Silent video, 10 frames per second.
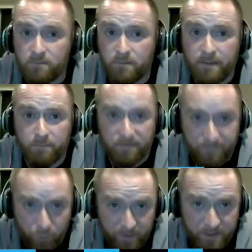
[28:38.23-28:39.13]

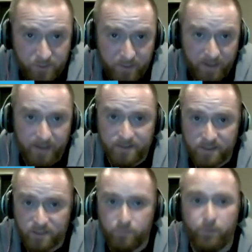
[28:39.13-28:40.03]
before this week, he had
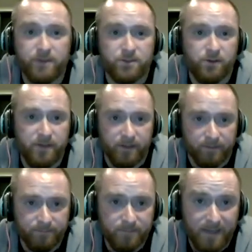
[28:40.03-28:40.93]
6 points all year,
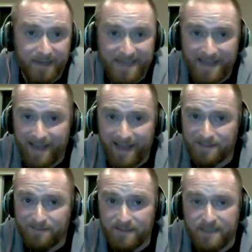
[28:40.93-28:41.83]
and
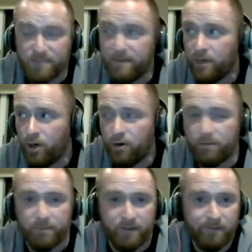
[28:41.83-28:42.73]
he's been
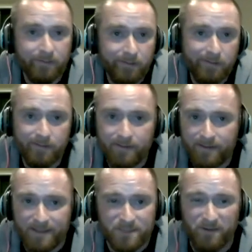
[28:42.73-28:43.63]
hurt, but
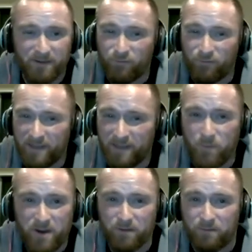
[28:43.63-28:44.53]
it's been really
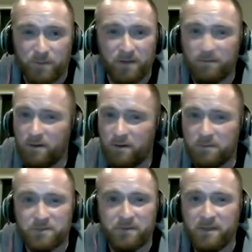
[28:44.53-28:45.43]
weird. We don't know
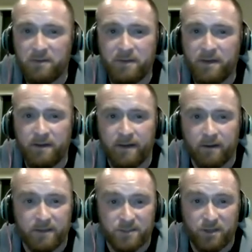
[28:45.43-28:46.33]
what's really going on
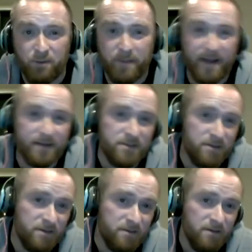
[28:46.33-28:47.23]
there. Does it go back
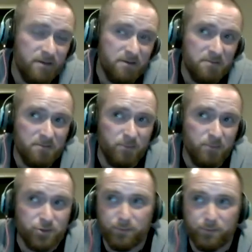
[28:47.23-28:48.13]
to when
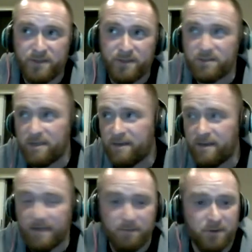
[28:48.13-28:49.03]
Drew Brees said
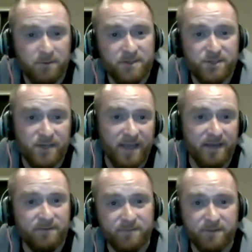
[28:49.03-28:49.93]
that he would always
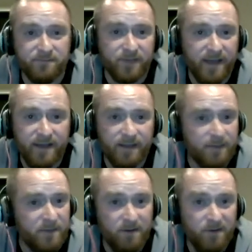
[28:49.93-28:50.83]
stand for the flag?
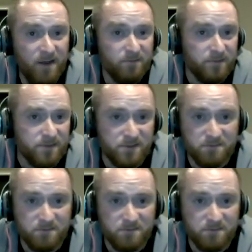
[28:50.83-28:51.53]
Like, we don't know. There's